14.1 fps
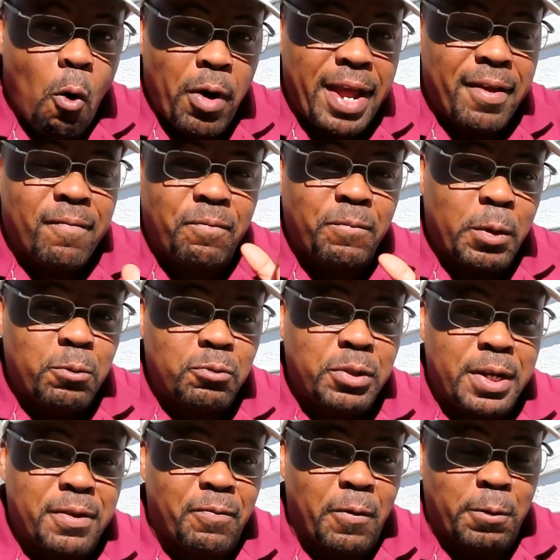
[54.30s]
Alright,
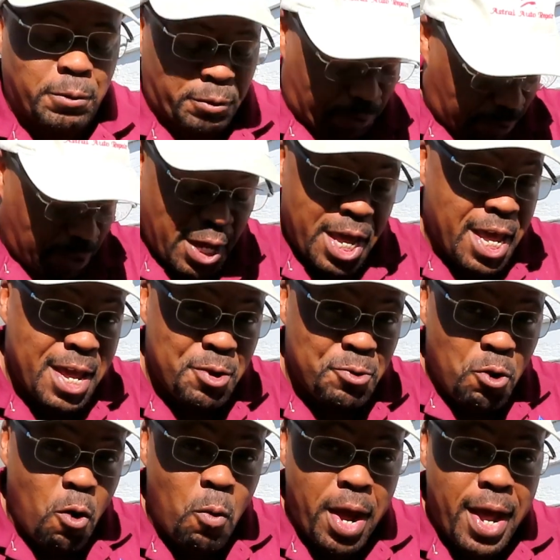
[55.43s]
first things first.
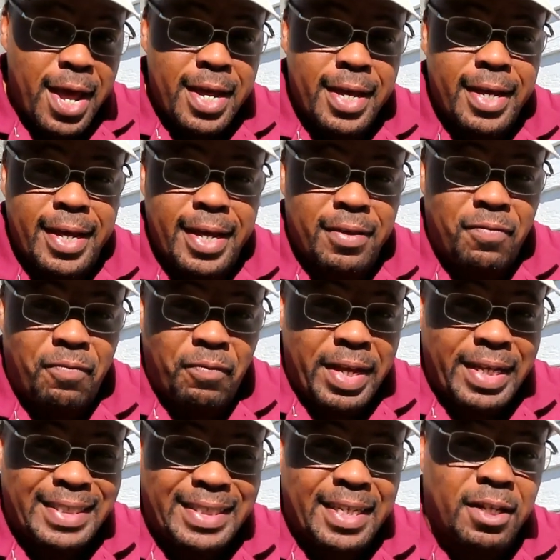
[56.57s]
In no way is
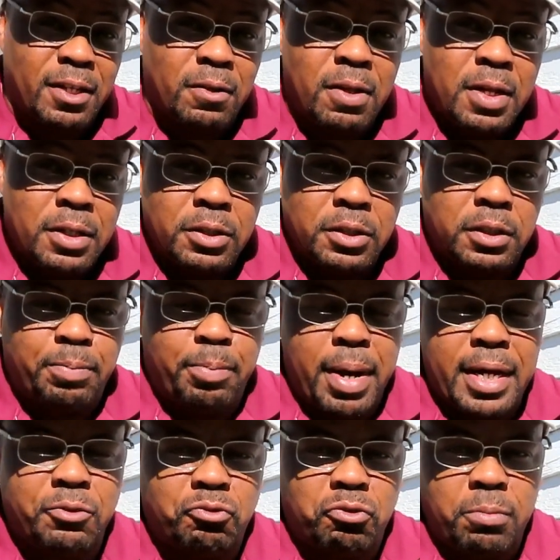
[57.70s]
Flex Seal
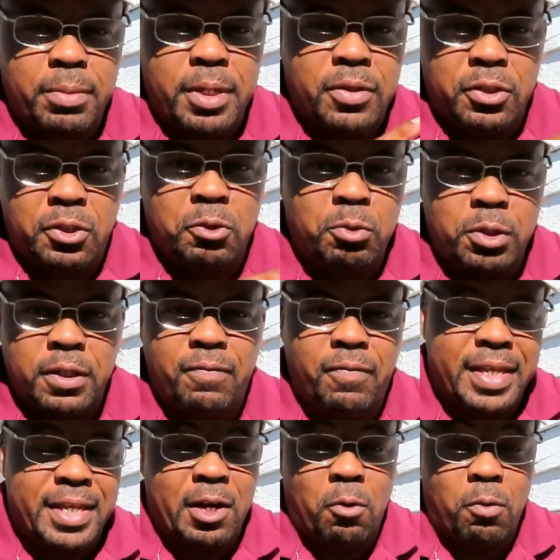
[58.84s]
sponsoring me to do this
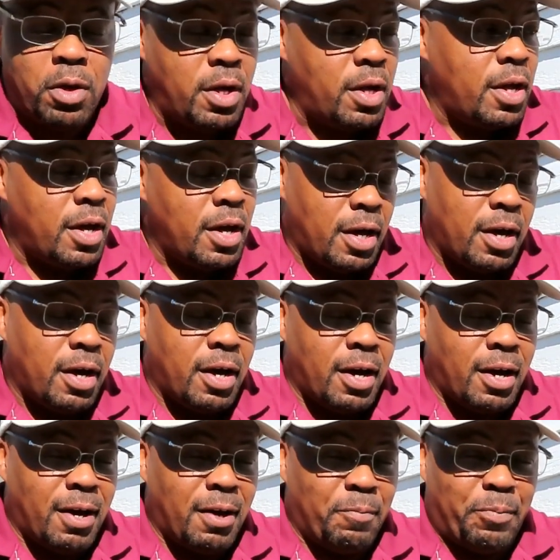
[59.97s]
video.
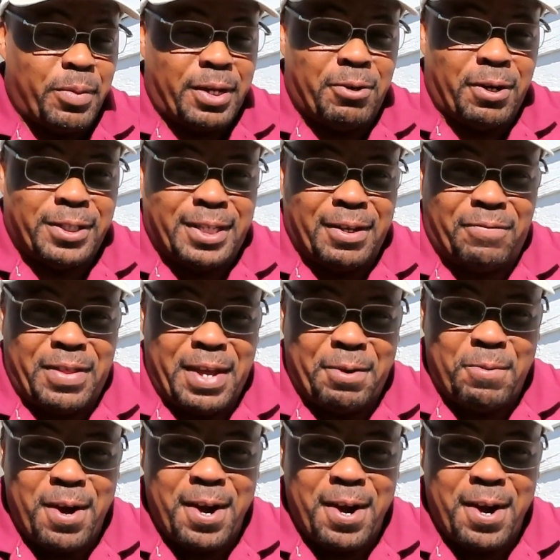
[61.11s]
Because if they